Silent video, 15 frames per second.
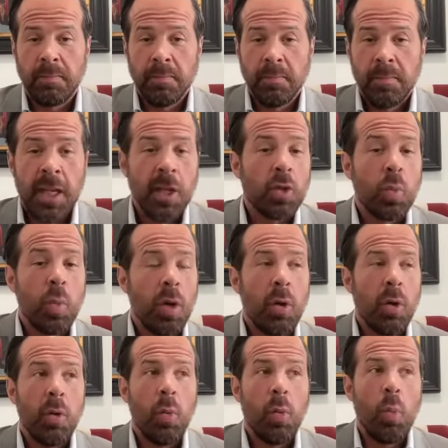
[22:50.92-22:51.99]
because
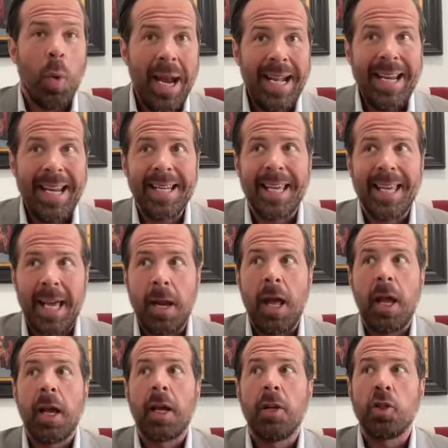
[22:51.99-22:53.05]
we need to get
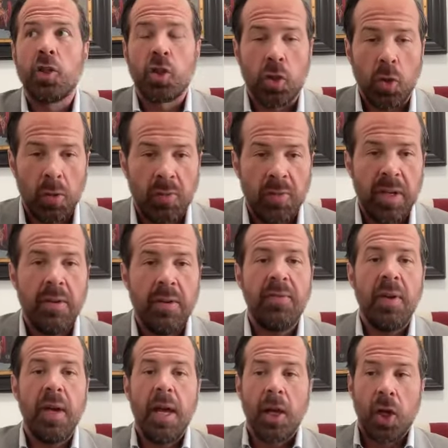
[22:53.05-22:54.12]
conservative,
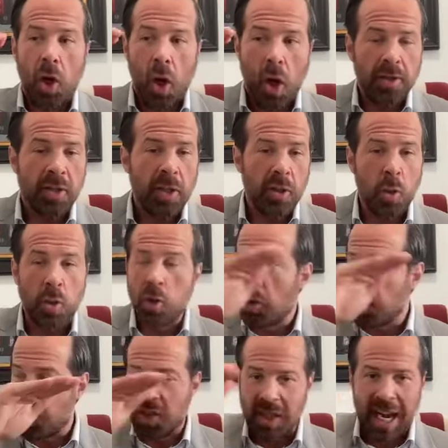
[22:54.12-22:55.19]
constitutional,
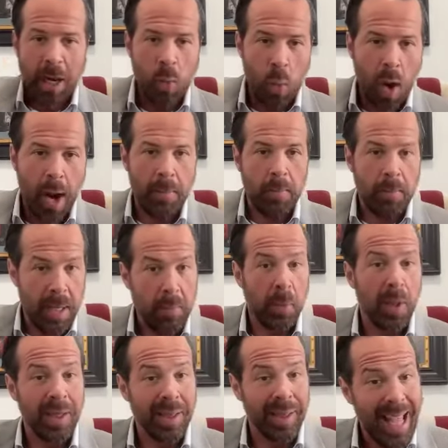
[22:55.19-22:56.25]
statewide people
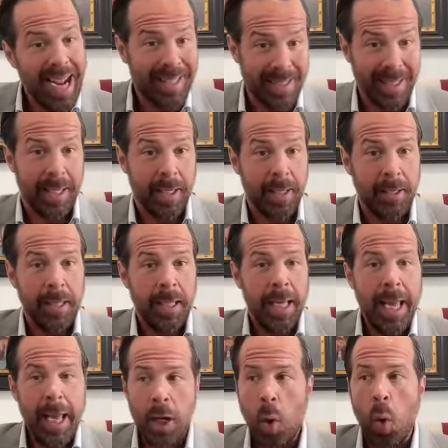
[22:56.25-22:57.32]
elected
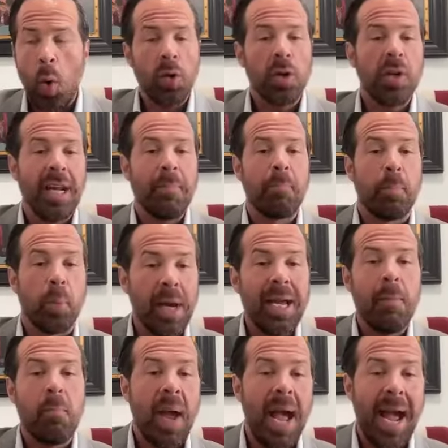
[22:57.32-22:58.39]
in order to bring
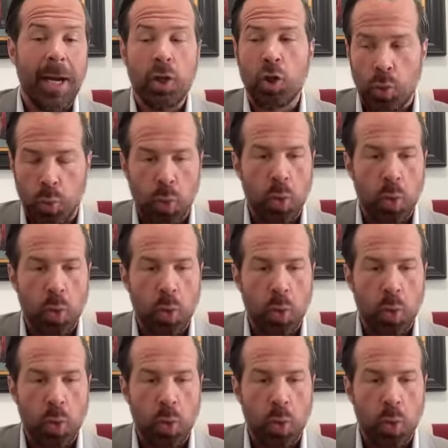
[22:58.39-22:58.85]
back true